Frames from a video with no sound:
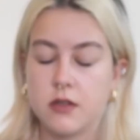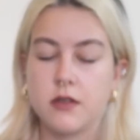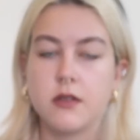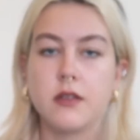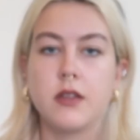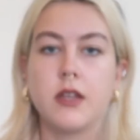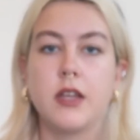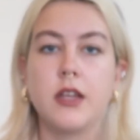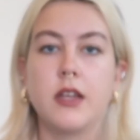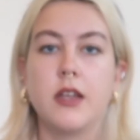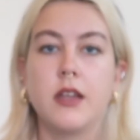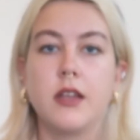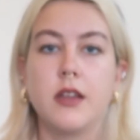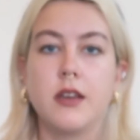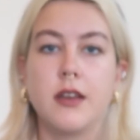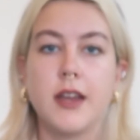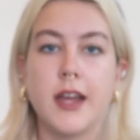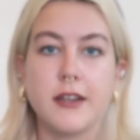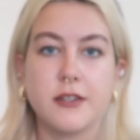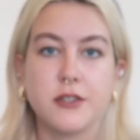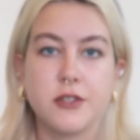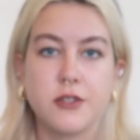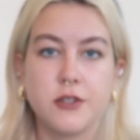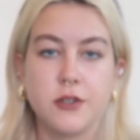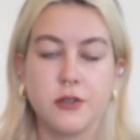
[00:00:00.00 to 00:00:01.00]
The
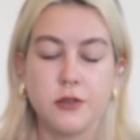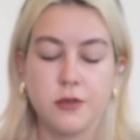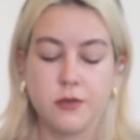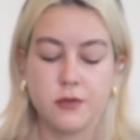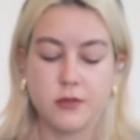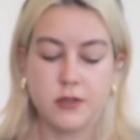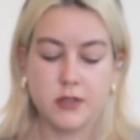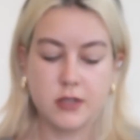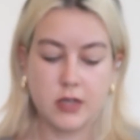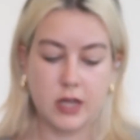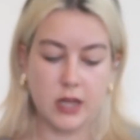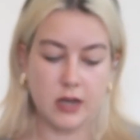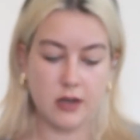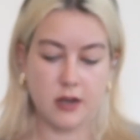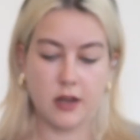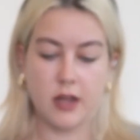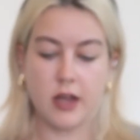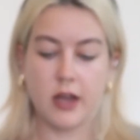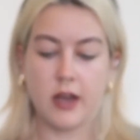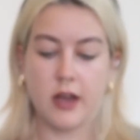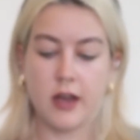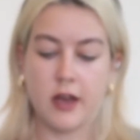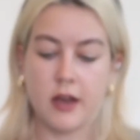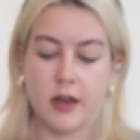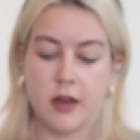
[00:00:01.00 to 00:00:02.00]
next two
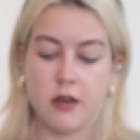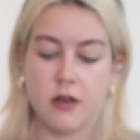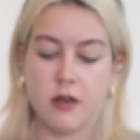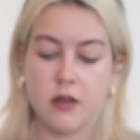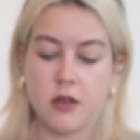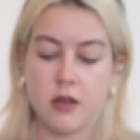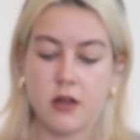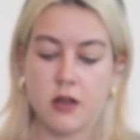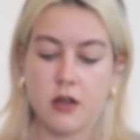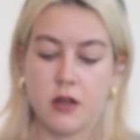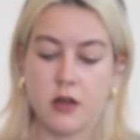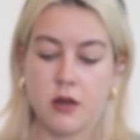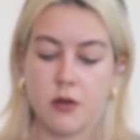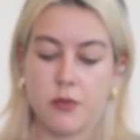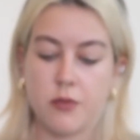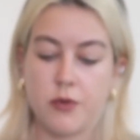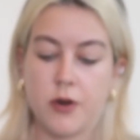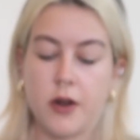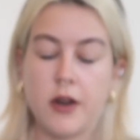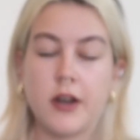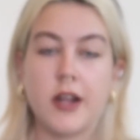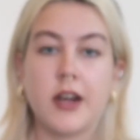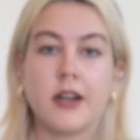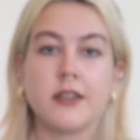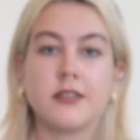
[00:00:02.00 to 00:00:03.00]
skincare
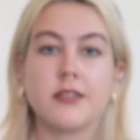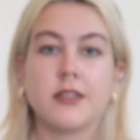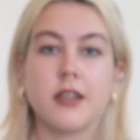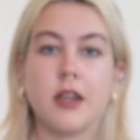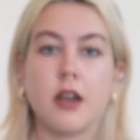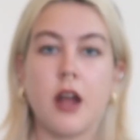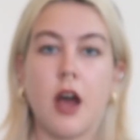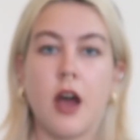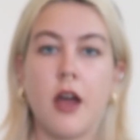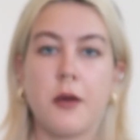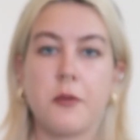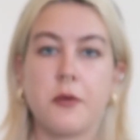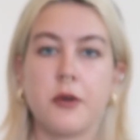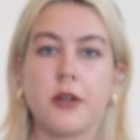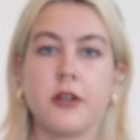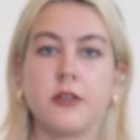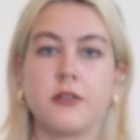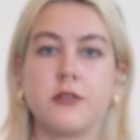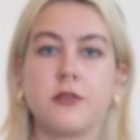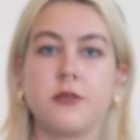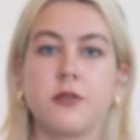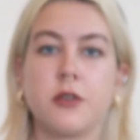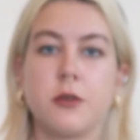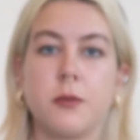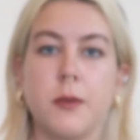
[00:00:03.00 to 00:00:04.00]
products that I am going
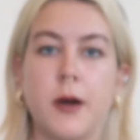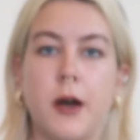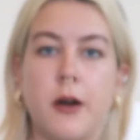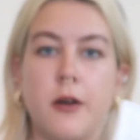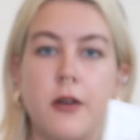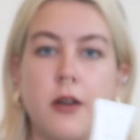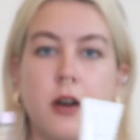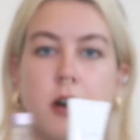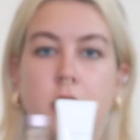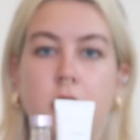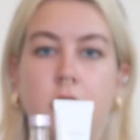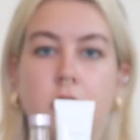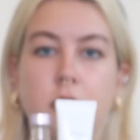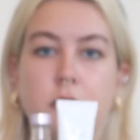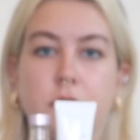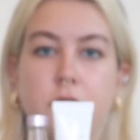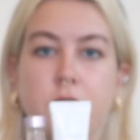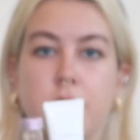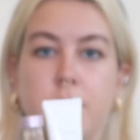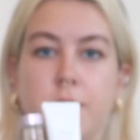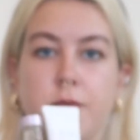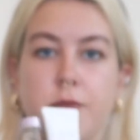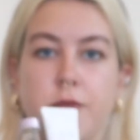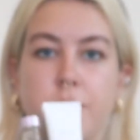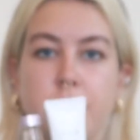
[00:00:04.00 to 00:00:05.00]
to talk about are
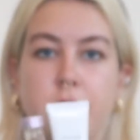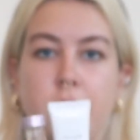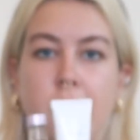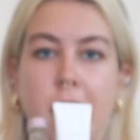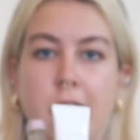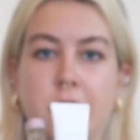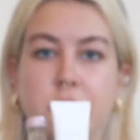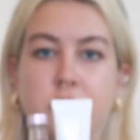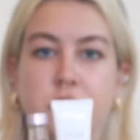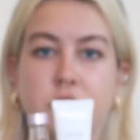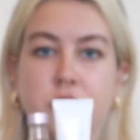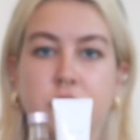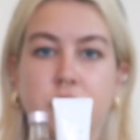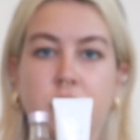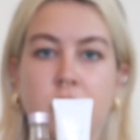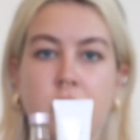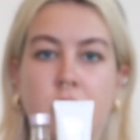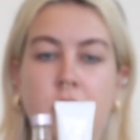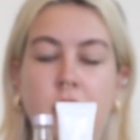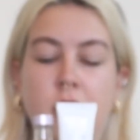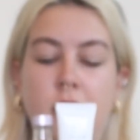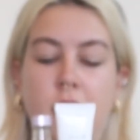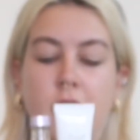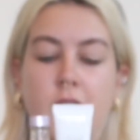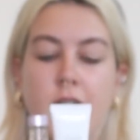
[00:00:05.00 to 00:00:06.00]
from Fresh,
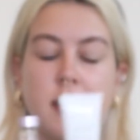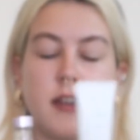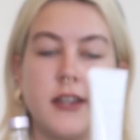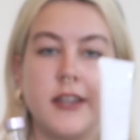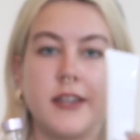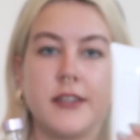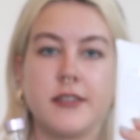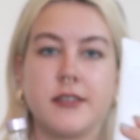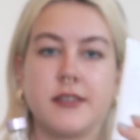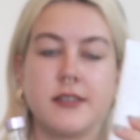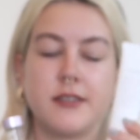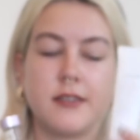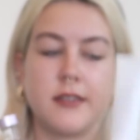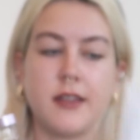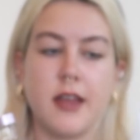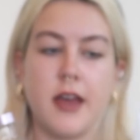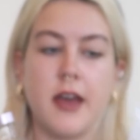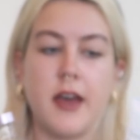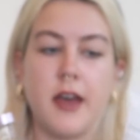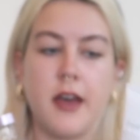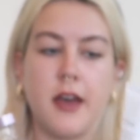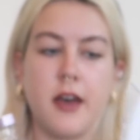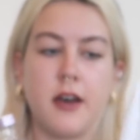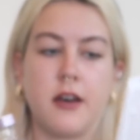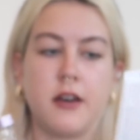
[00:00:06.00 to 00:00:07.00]
and it's
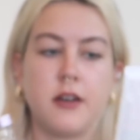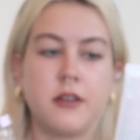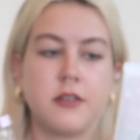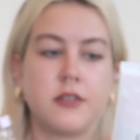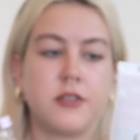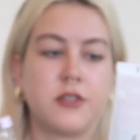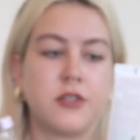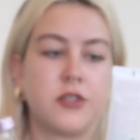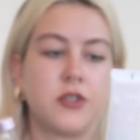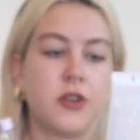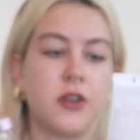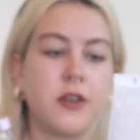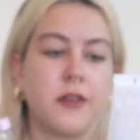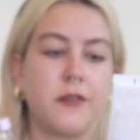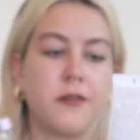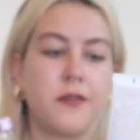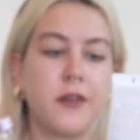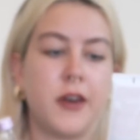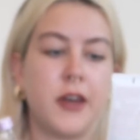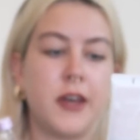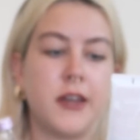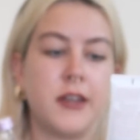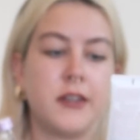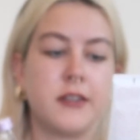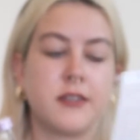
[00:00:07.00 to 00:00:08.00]
their Soy
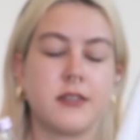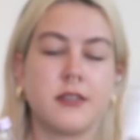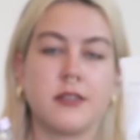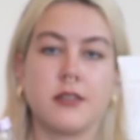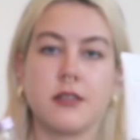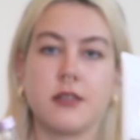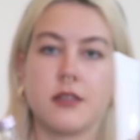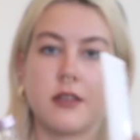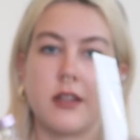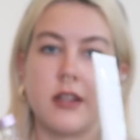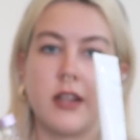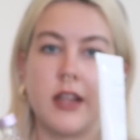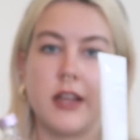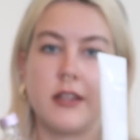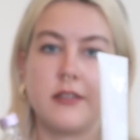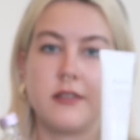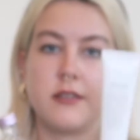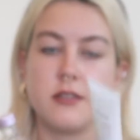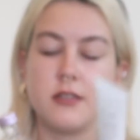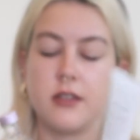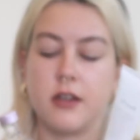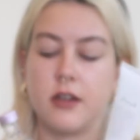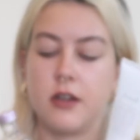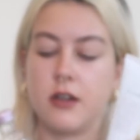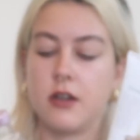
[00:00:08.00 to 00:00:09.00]
Face
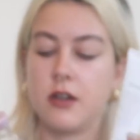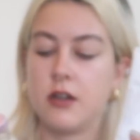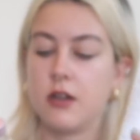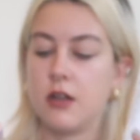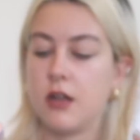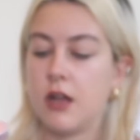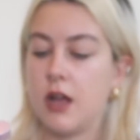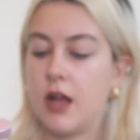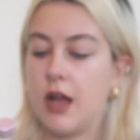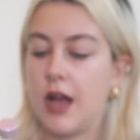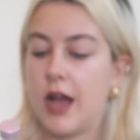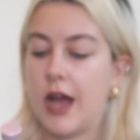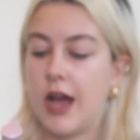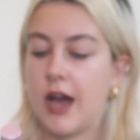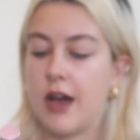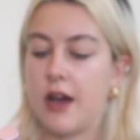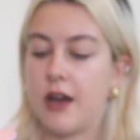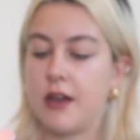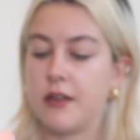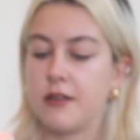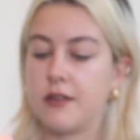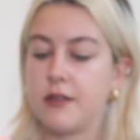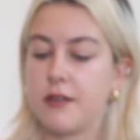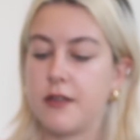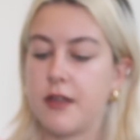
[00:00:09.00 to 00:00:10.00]
Cleanser
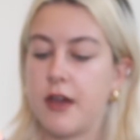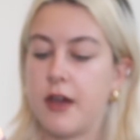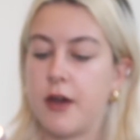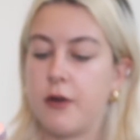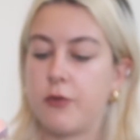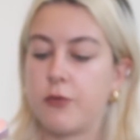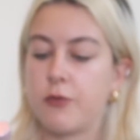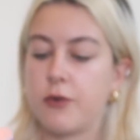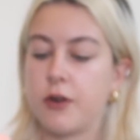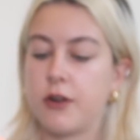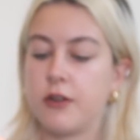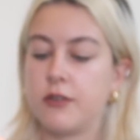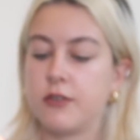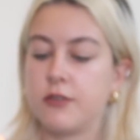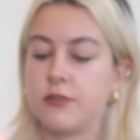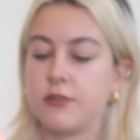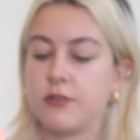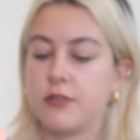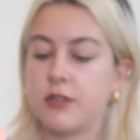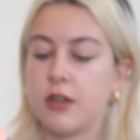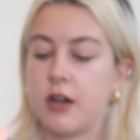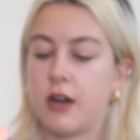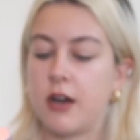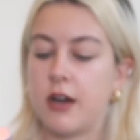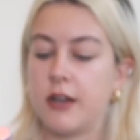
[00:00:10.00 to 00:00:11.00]
and their
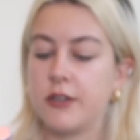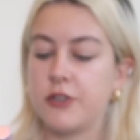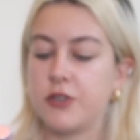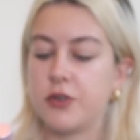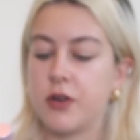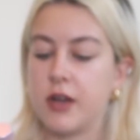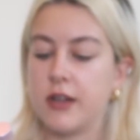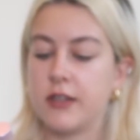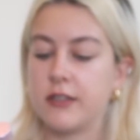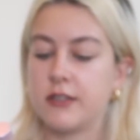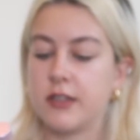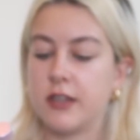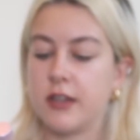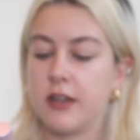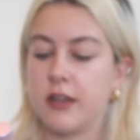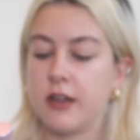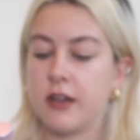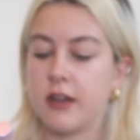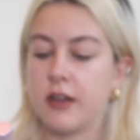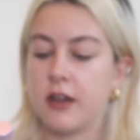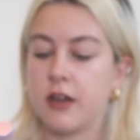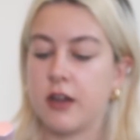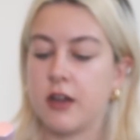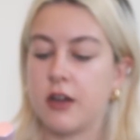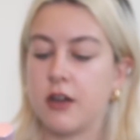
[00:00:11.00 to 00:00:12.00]
Rose
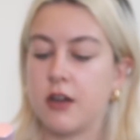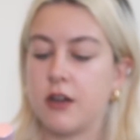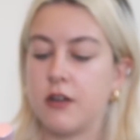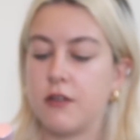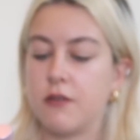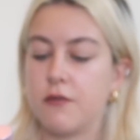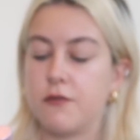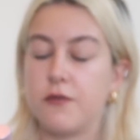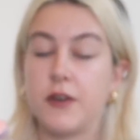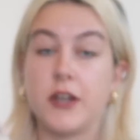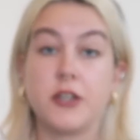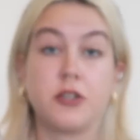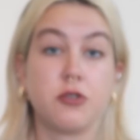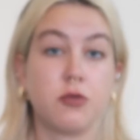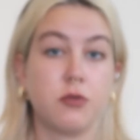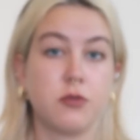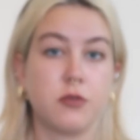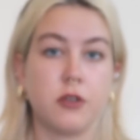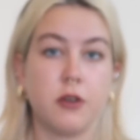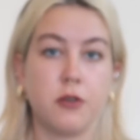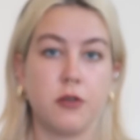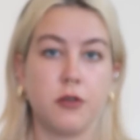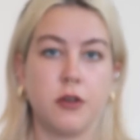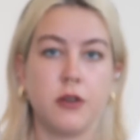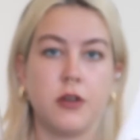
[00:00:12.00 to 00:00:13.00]
Hydrating Facial
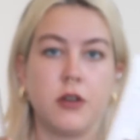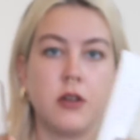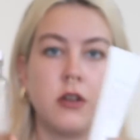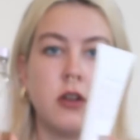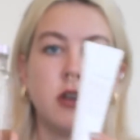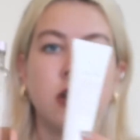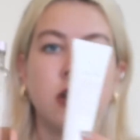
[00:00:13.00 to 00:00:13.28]
Toner,